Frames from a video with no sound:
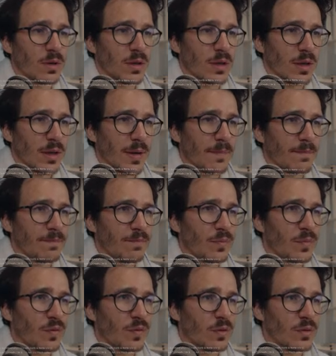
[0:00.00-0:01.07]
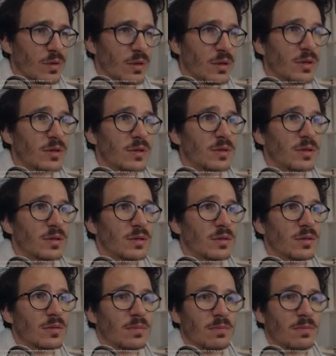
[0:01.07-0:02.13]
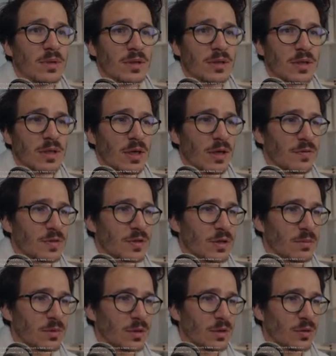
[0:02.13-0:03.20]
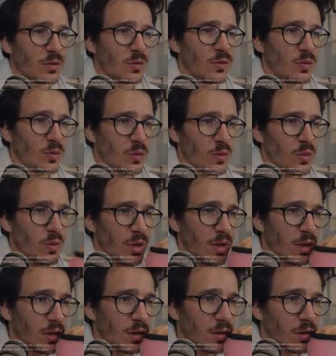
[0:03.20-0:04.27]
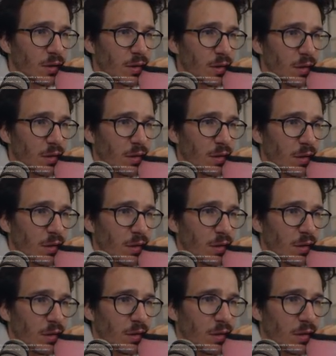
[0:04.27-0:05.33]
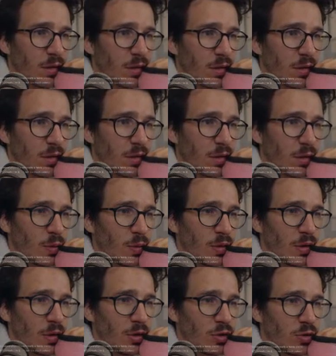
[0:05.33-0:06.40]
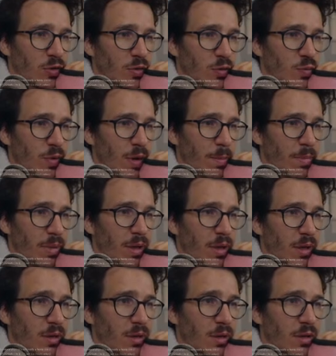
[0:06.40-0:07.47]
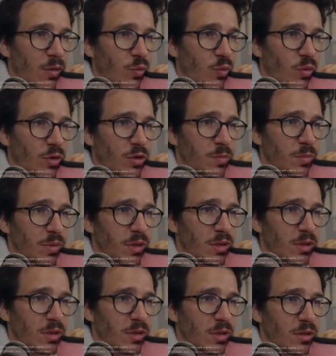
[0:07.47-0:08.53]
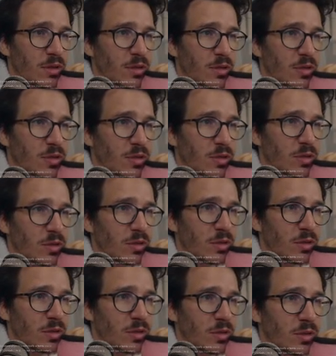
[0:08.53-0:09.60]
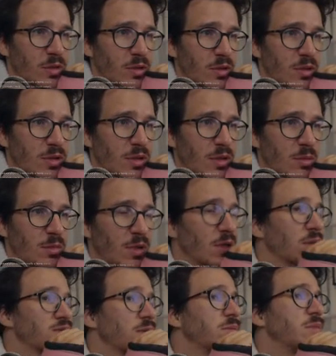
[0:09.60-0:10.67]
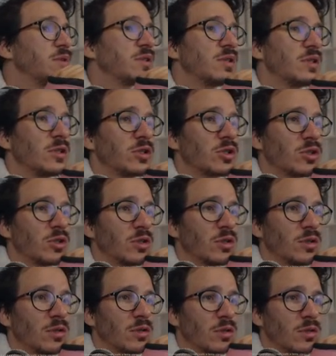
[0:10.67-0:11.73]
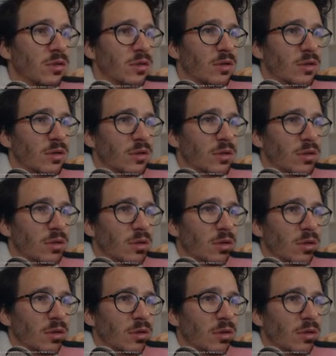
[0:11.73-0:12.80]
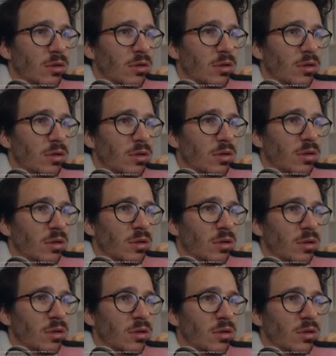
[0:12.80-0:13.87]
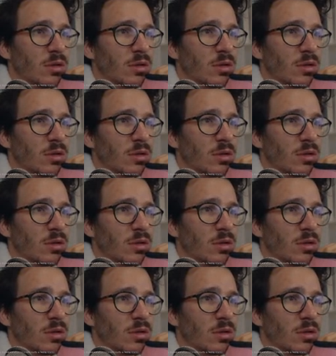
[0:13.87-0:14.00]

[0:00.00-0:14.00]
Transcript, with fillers: Okay. So this must have something to do with known issues, Webpack, Yarn workspaces, schema customization. Uh,